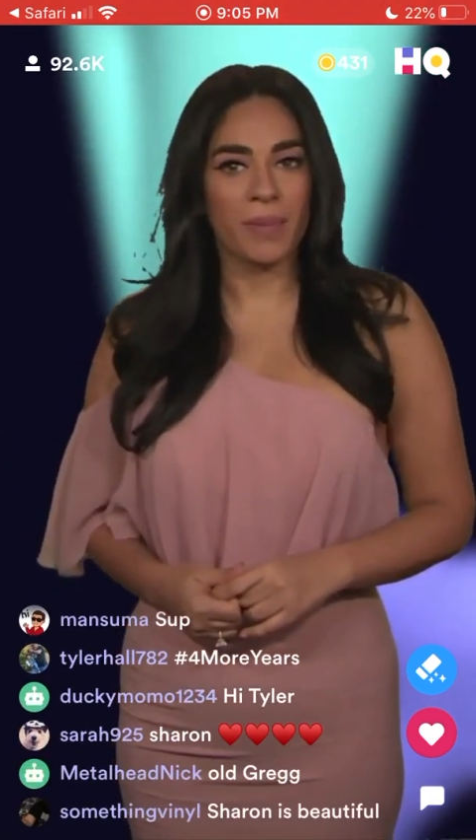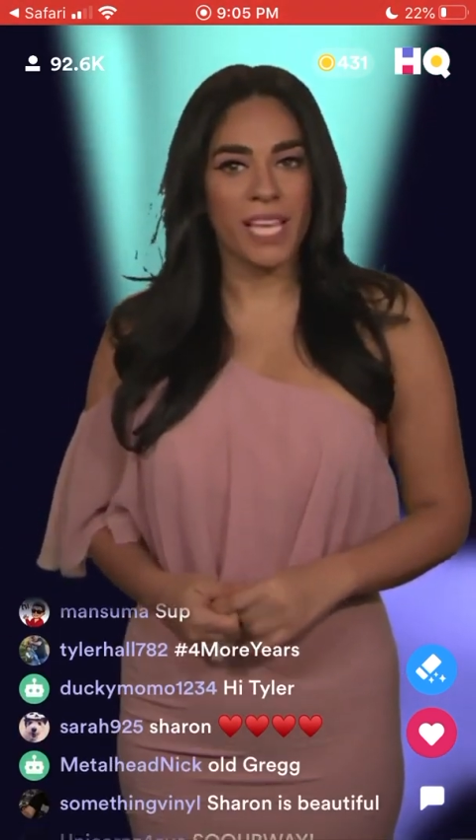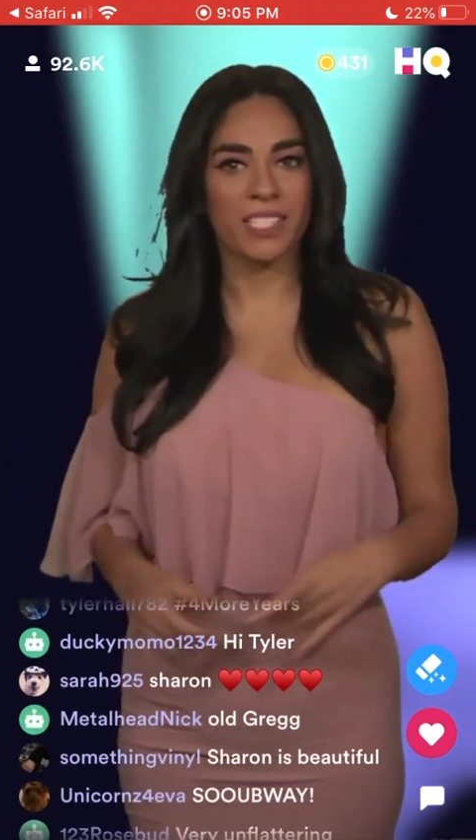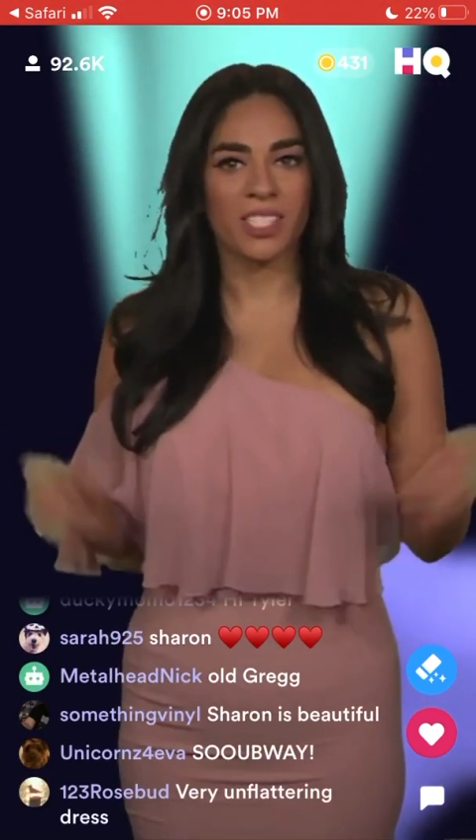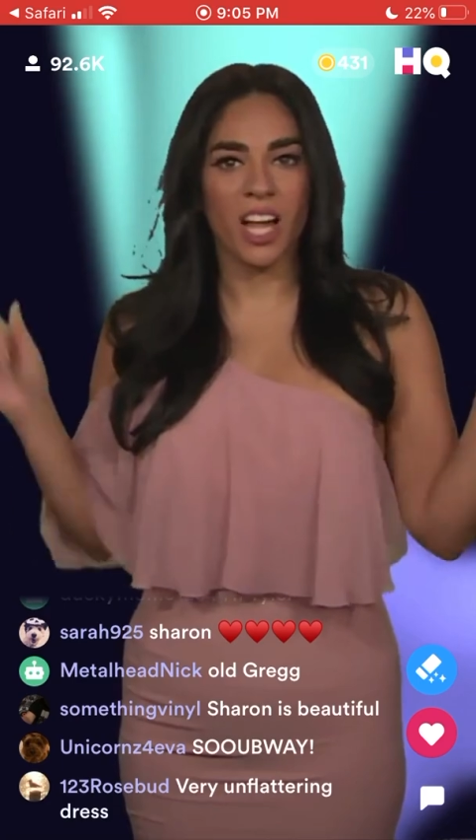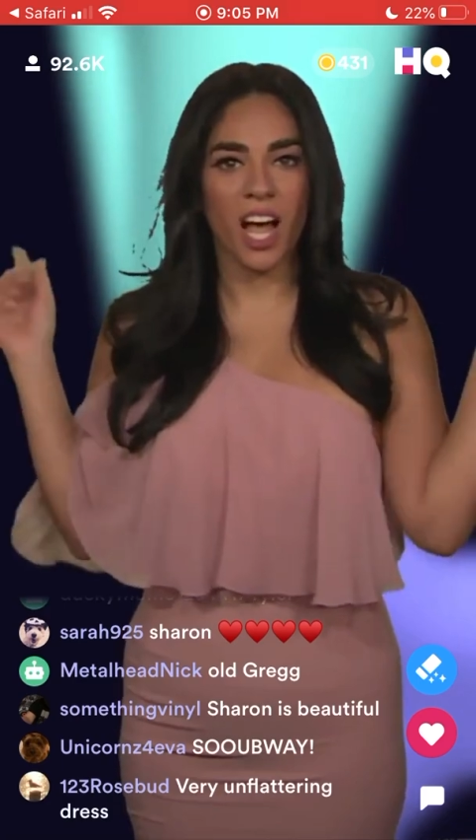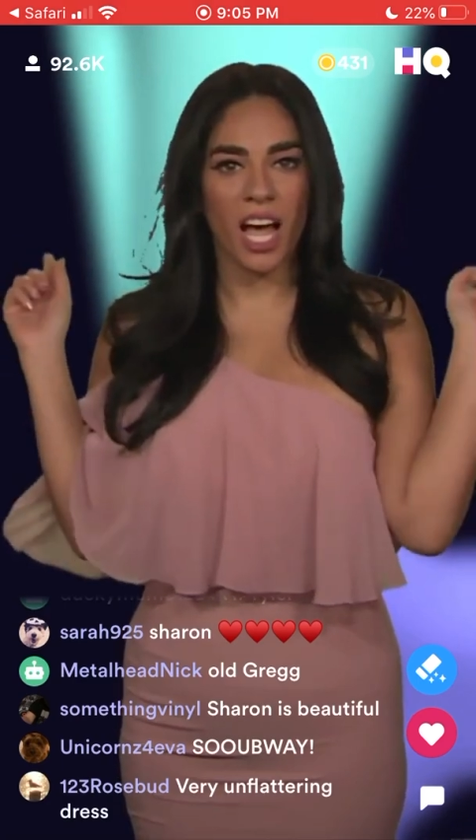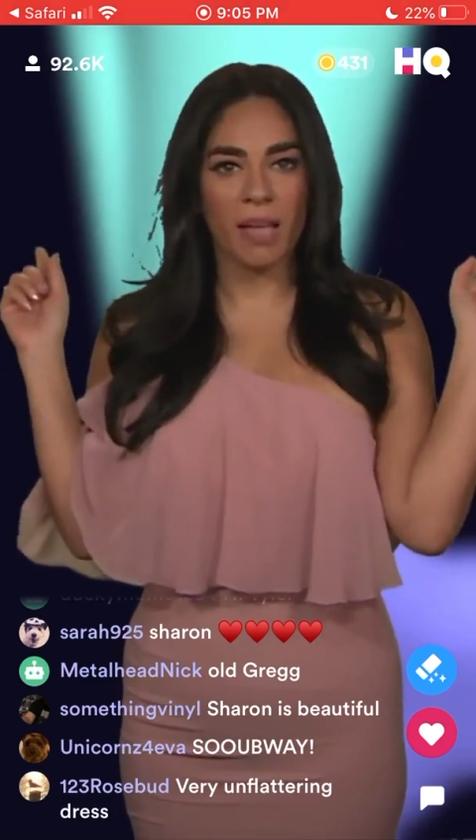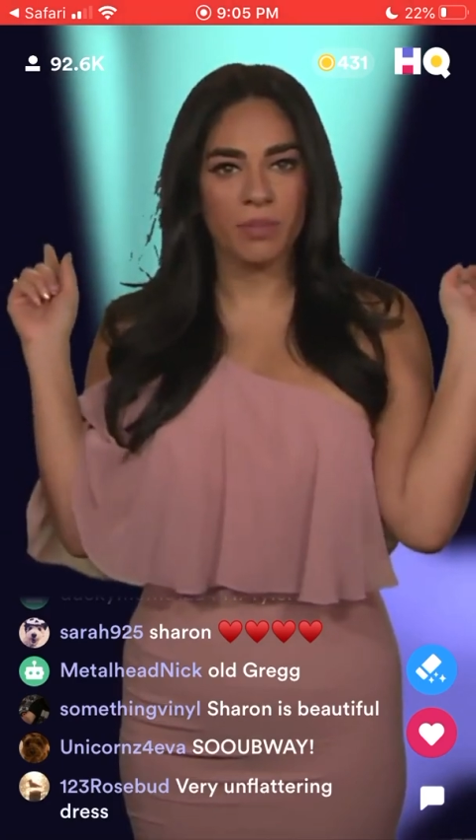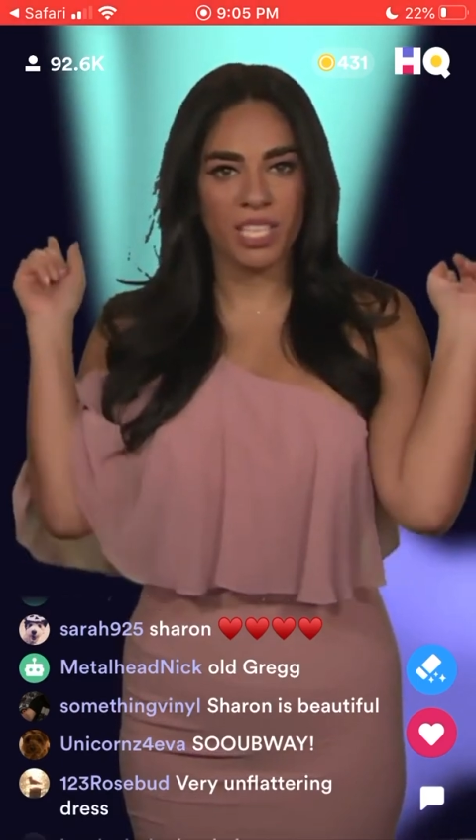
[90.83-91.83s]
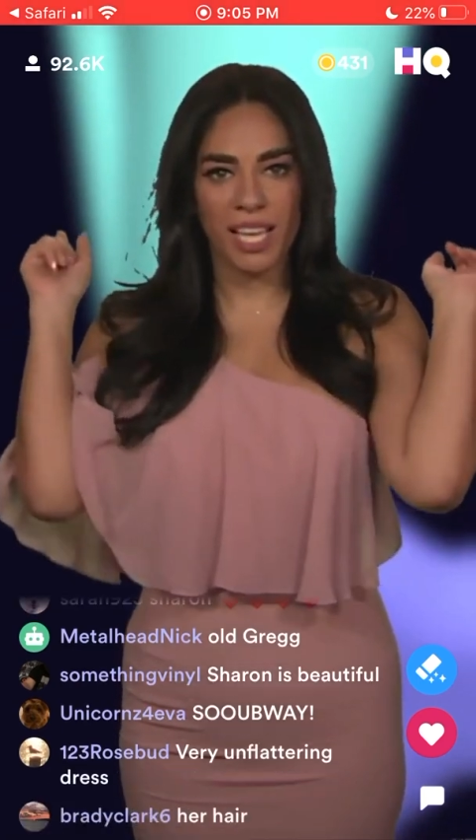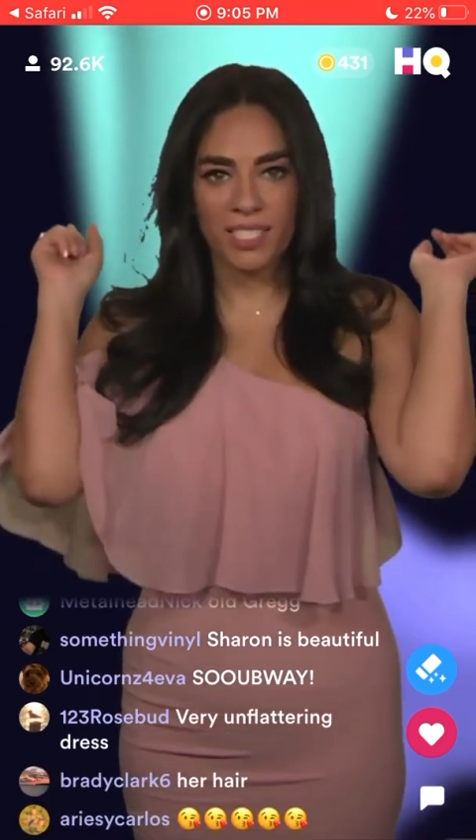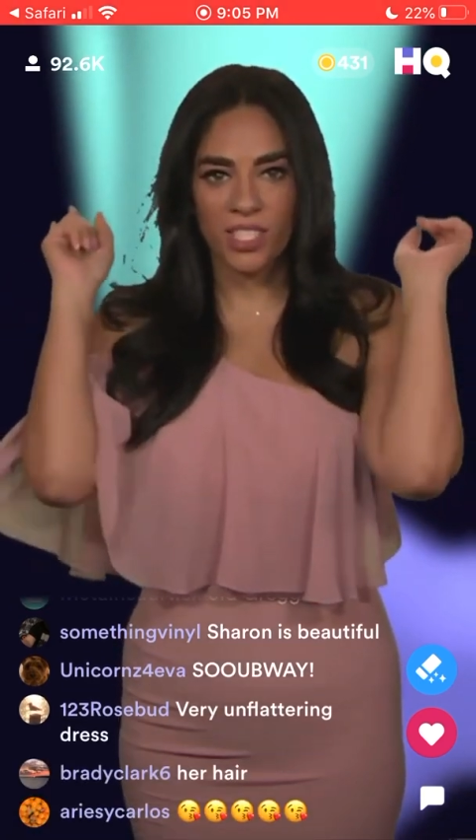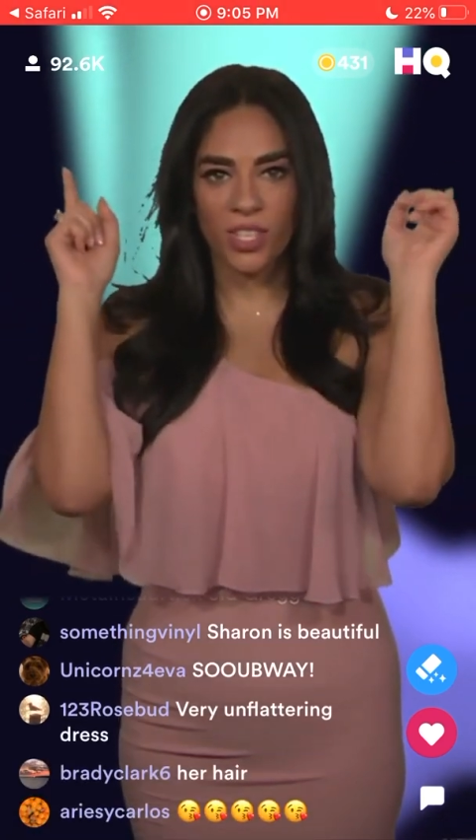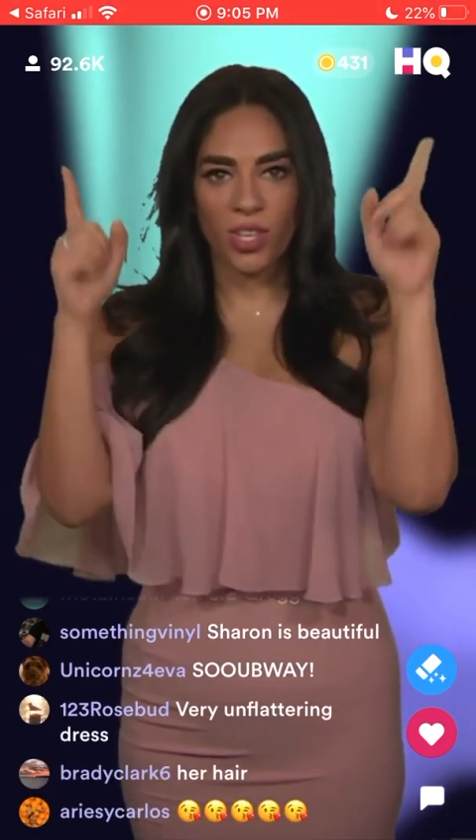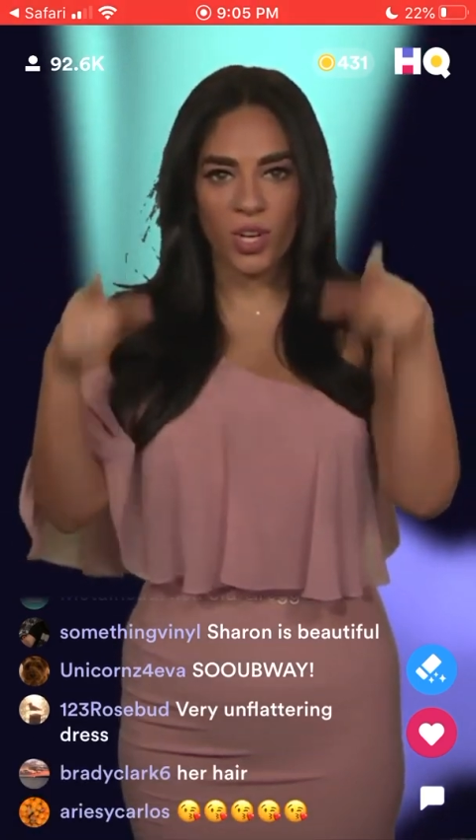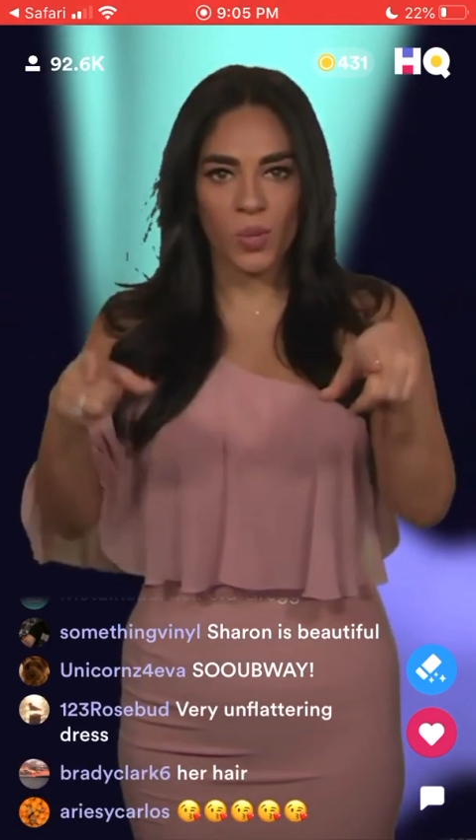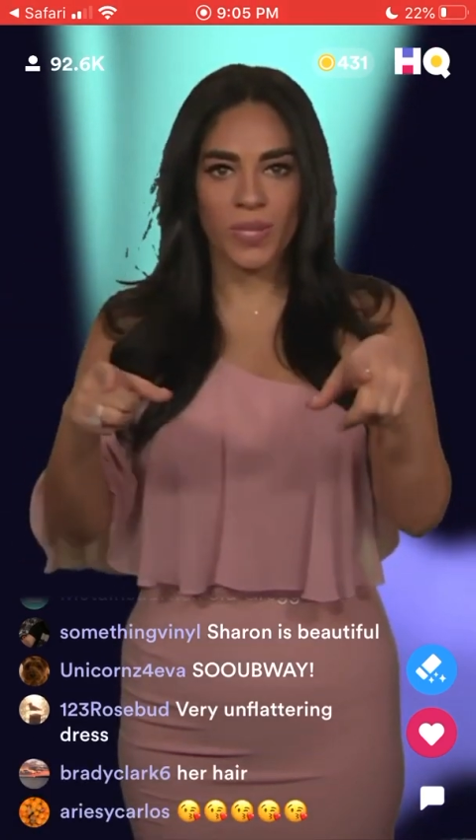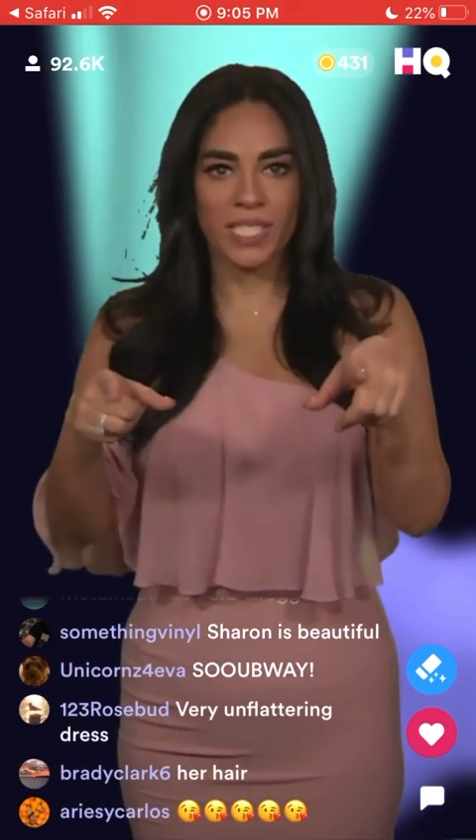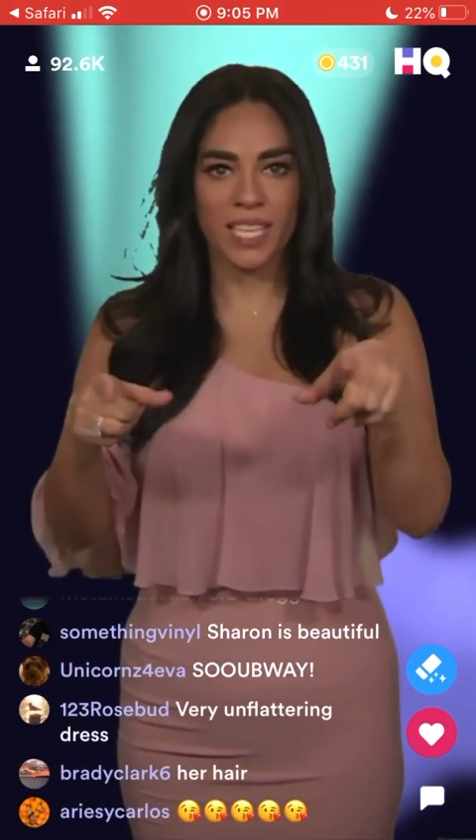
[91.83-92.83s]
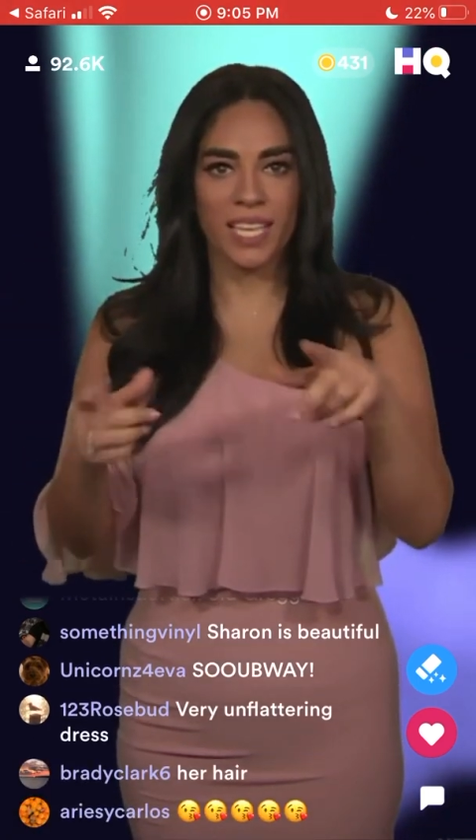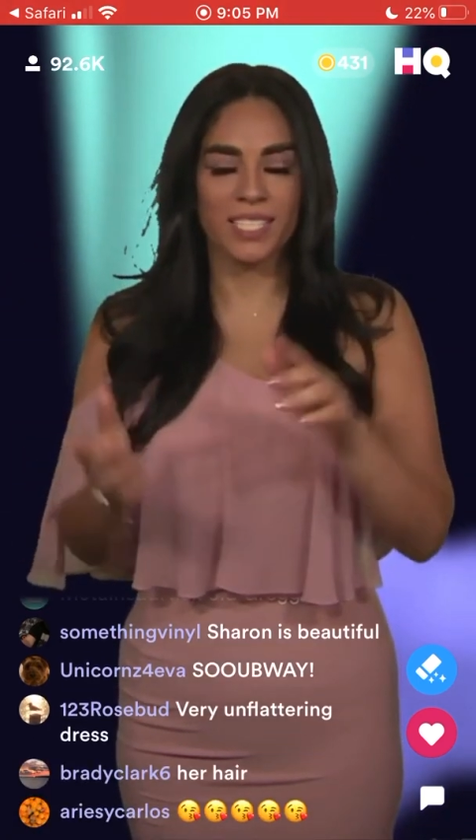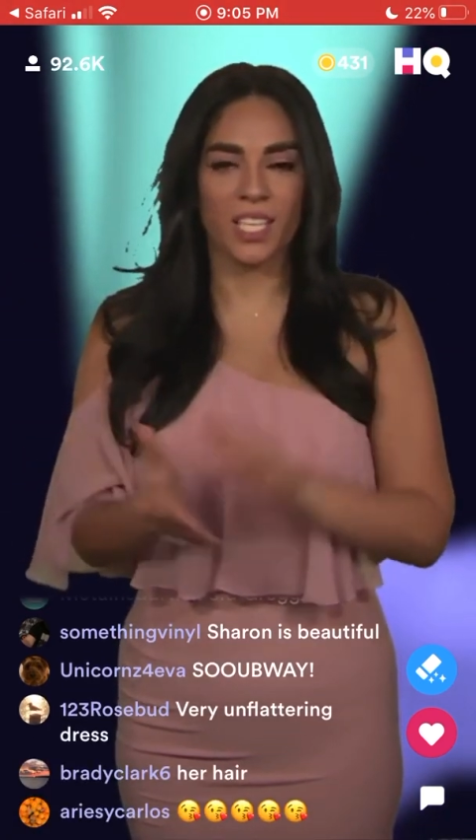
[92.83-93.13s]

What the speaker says: It's time to get to the quizzing.